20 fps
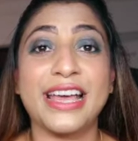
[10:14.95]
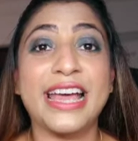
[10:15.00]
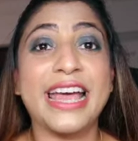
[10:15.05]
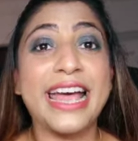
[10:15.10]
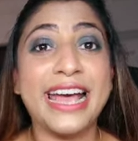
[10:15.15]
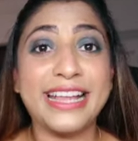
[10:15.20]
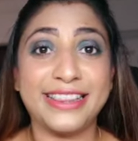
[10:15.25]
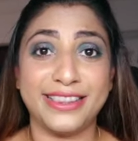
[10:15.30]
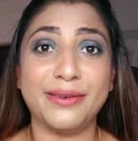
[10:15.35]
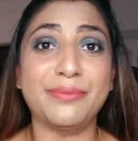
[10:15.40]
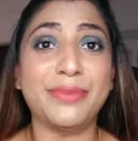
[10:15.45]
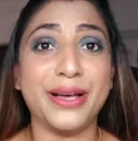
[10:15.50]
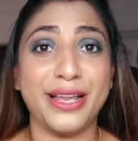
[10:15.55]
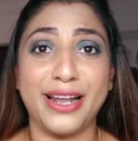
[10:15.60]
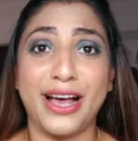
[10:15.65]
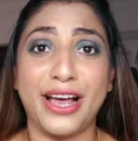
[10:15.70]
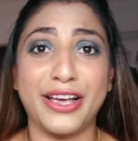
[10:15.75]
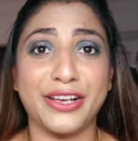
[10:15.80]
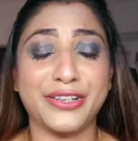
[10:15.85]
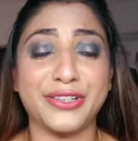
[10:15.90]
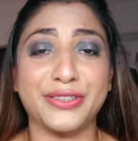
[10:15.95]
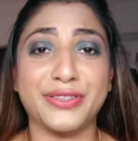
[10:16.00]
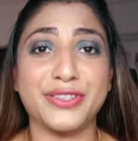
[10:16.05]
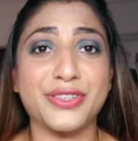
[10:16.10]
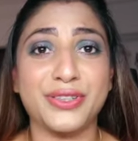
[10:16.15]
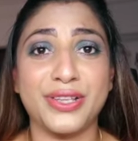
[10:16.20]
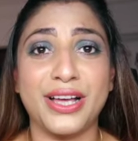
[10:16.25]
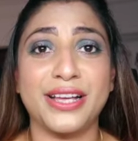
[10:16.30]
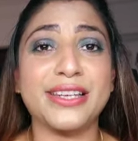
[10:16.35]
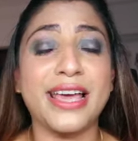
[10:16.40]
hit the bell icon
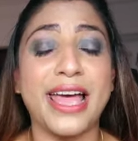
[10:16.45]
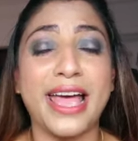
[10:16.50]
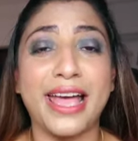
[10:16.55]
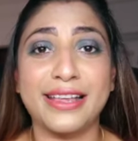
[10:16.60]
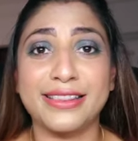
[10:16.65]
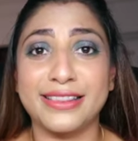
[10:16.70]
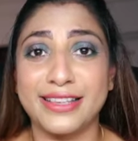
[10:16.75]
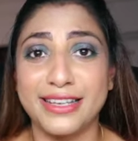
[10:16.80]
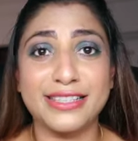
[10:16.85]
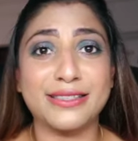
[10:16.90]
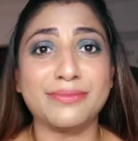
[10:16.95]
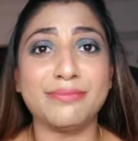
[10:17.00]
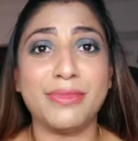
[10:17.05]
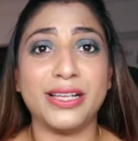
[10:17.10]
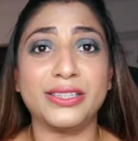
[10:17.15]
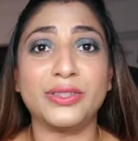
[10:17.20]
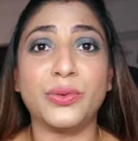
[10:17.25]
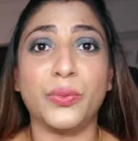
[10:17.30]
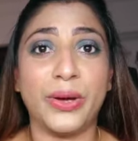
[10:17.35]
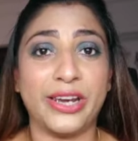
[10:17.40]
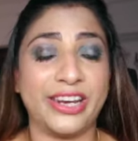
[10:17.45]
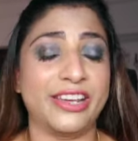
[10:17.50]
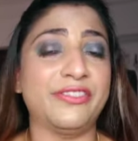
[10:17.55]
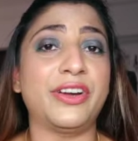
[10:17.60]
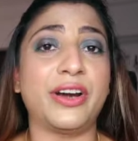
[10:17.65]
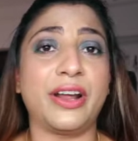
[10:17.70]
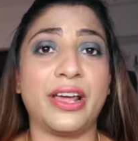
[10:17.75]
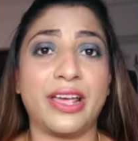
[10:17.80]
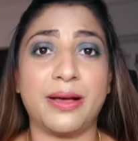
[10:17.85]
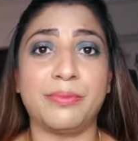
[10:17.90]
so that this month
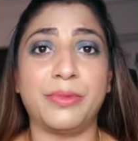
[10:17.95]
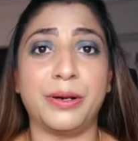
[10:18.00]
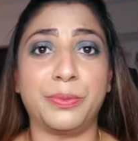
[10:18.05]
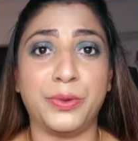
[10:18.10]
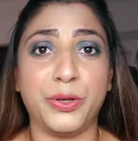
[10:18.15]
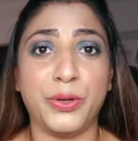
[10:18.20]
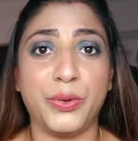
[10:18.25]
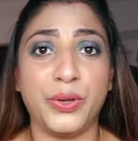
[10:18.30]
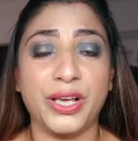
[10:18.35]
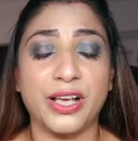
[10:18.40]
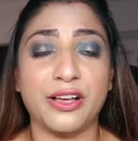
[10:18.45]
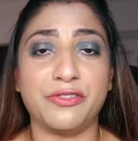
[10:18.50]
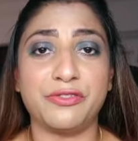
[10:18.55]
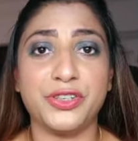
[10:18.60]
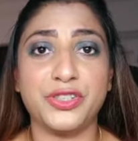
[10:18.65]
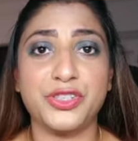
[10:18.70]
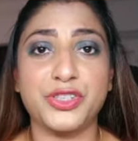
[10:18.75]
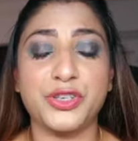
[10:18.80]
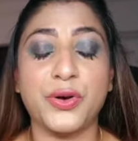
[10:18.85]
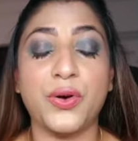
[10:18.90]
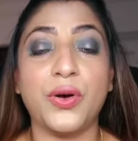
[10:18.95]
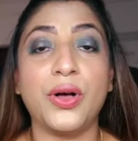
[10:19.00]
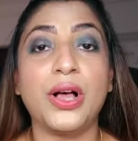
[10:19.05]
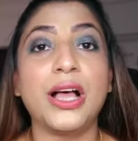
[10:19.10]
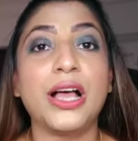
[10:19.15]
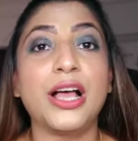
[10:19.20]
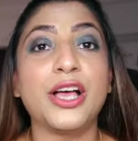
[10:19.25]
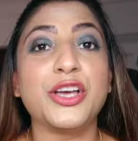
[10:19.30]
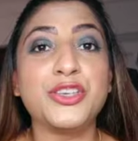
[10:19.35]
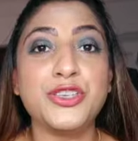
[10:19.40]
whenever I am uploading a video
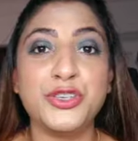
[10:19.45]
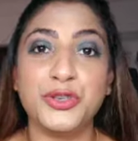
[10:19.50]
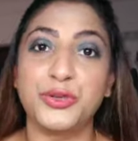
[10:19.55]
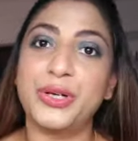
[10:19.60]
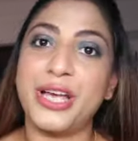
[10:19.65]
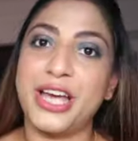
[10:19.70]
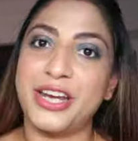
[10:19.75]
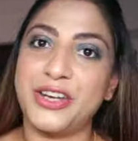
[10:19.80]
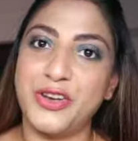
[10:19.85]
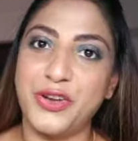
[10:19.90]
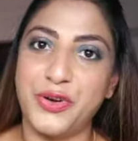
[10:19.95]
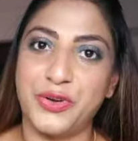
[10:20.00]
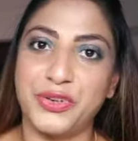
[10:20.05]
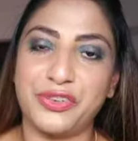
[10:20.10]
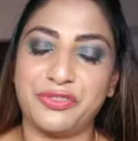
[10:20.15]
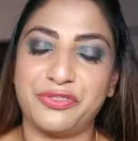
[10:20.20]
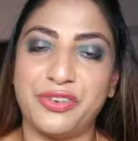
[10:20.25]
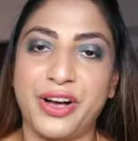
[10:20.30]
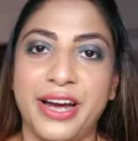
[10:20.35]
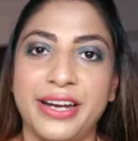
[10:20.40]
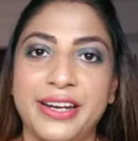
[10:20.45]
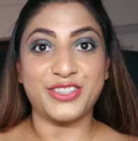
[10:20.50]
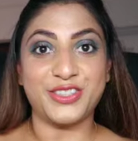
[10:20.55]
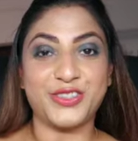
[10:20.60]
you get notified.